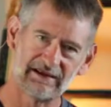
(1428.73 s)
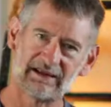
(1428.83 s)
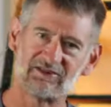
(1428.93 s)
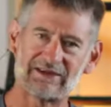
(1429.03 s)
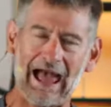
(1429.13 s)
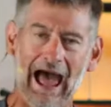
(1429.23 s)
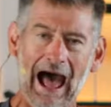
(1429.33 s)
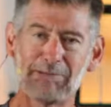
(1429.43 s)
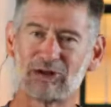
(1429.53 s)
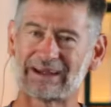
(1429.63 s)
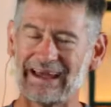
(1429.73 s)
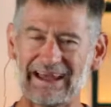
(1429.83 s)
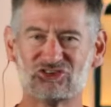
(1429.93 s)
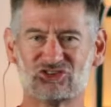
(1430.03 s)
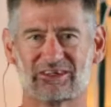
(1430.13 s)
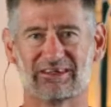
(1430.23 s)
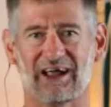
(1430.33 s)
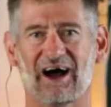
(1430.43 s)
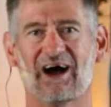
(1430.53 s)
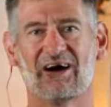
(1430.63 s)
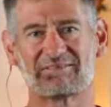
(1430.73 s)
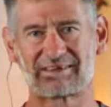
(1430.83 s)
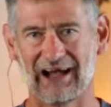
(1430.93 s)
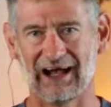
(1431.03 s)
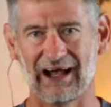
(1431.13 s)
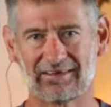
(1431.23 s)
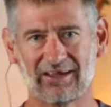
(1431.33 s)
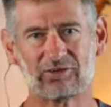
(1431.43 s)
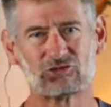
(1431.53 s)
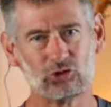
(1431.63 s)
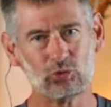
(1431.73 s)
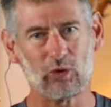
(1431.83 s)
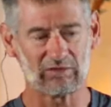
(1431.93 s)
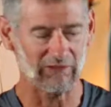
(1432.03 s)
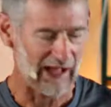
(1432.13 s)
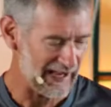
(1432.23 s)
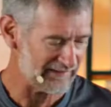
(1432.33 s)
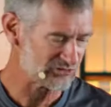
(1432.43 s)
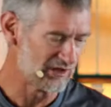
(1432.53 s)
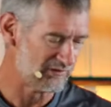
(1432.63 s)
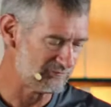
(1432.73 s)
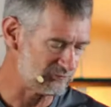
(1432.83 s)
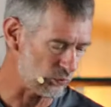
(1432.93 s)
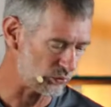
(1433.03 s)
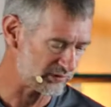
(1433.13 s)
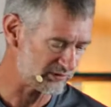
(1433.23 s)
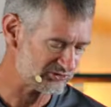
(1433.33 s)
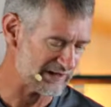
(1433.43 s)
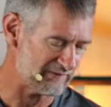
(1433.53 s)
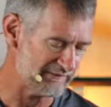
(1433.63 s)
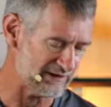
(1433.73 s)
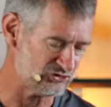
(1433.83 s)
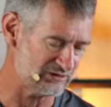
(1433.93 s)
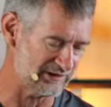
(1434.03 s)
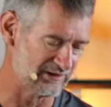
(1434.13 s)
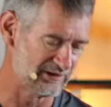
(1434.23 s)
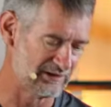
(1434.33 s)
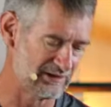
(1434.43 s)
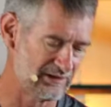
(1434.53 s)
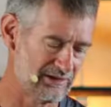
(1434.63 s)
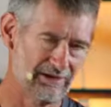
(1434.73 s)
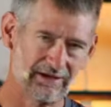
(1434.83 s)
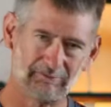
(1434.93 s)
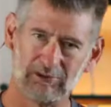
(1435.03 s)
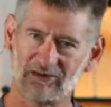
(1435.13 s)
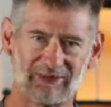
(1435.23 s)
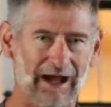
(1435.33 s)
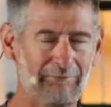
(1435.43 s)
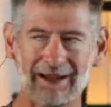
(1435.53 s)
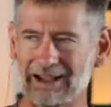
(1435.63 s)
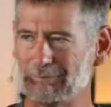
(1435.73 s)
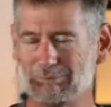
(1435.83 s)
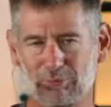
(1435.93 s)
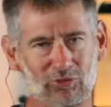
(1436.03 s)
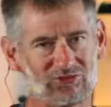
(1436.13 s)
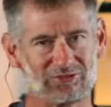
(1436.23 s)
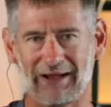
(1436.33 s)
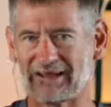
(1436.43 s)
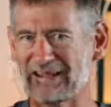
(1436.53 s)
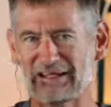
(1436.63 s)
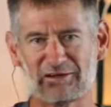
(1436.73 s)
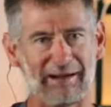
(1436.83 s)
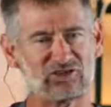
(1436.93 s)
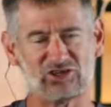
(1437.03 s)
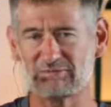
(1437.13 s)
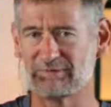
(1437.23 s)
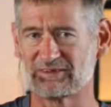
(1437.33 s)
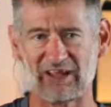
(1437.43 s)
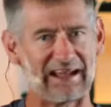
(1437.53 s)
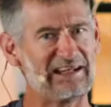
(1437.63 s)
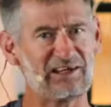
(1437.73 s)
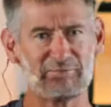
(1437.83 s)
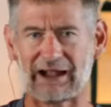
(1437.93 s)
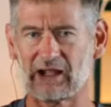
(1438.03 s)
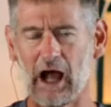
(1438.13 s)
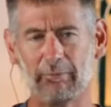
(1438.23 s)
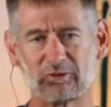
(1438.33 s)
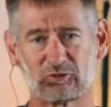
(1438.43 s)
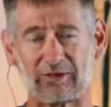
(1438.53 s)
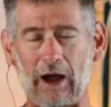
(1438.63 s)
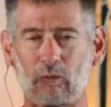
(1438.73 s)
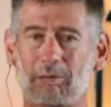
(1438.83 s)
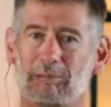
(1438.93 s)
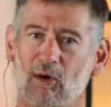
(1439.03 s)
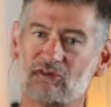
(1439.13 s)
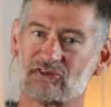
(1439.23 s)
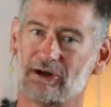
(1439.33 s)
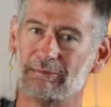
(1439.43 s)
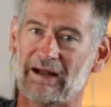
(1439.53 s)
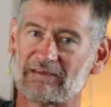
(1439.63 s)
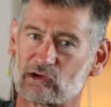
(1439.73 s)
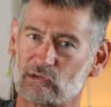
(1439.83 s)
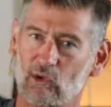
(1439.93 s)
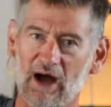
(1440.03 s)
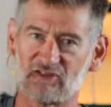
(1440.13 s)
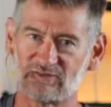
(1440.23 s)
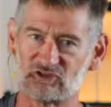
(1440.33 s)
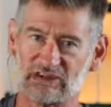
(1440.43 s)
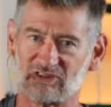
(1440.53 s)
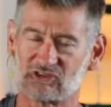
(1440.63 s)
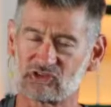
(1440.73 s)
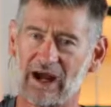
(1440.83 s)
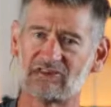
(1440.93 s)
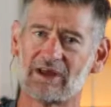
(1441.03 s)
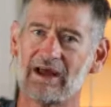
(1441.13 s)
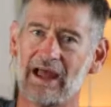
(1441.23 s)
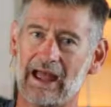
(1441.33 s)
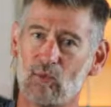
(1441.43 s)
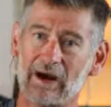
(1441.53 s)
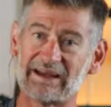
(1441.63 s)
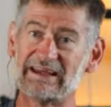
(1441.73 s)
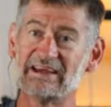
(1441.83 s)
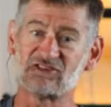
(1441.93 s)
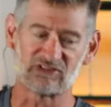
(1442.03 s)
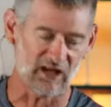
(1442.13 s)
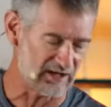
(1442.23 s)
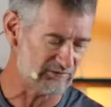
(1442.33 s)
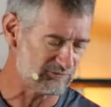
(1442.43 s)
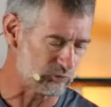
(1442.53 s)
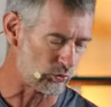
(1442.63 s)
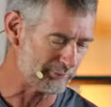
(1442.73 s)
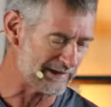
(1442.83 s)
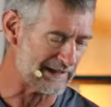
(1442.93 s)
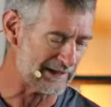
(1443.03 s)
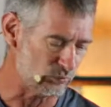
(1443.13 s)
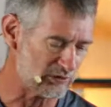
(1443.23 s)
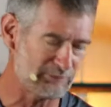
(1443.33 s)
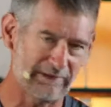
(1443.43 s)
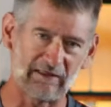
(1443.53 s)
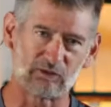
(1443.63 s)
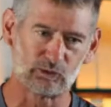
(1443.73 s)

It is the application of God to our lives for salvation. Paul said, I'm not going to boast about any of my achievements, not any of my accomplishments. I will boast about the cross of Jesus Christ and what he's done for me and with me and